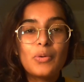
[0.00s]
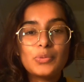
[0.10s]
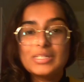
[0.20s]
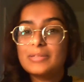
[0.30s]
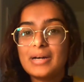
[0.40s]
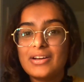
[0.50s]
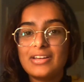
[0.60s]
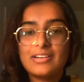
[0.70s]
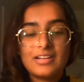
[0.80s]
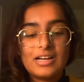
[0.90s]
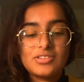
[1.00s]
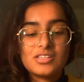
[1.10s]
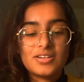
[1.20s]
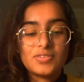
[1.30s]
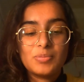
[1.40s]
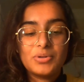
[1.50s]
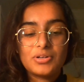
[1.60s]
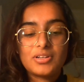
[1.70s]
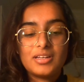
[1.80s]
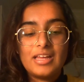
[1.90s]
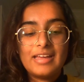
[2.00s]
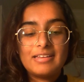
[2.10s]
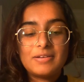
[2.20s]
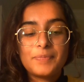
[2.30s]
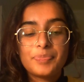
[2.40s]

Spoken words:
read about it outside of the book. And